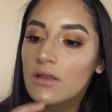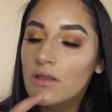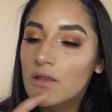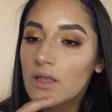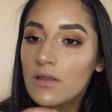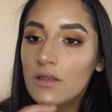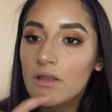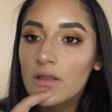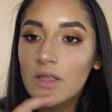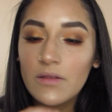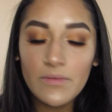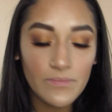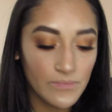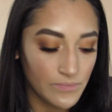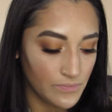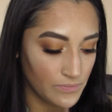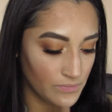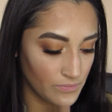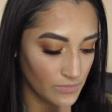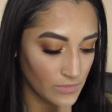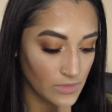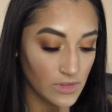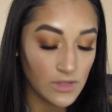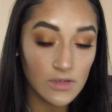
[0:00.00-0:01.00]

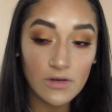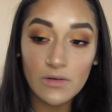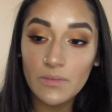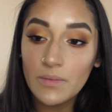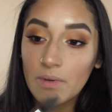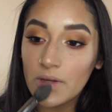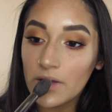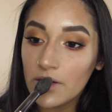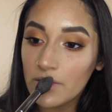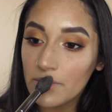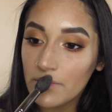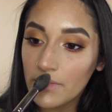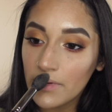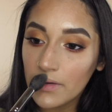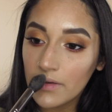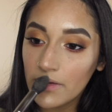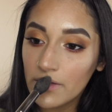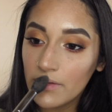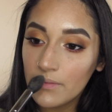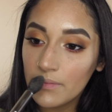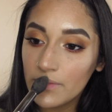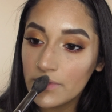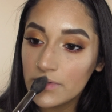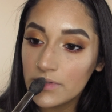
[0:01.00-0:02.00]
a little bit on my
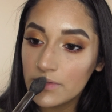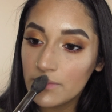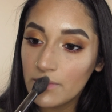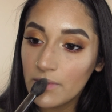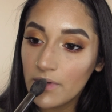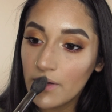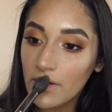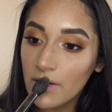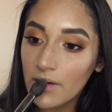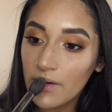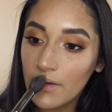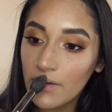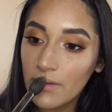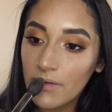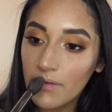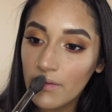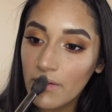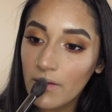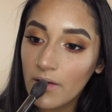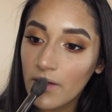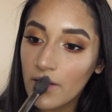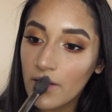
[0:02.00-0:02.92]
cupid's bow,